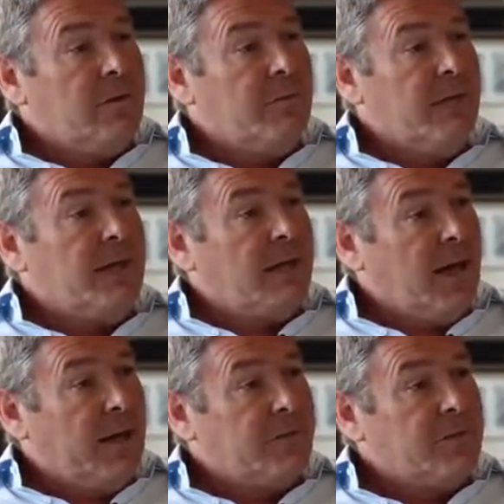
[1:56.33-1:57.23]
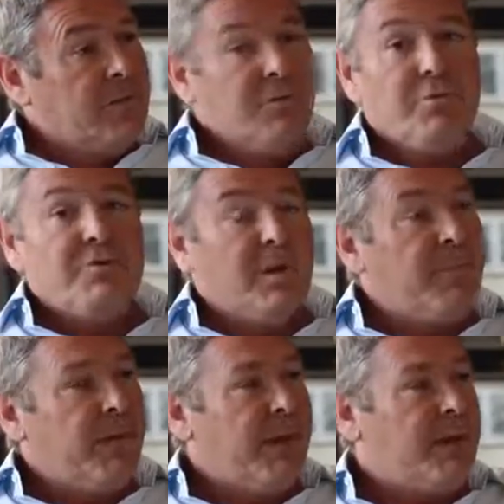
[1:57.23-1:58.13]
many times to
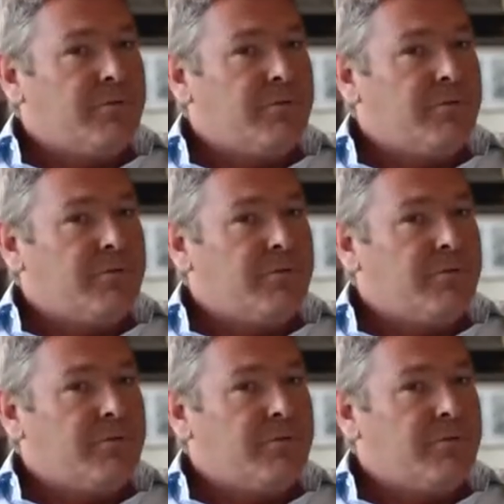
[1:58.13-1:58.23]
Champagne,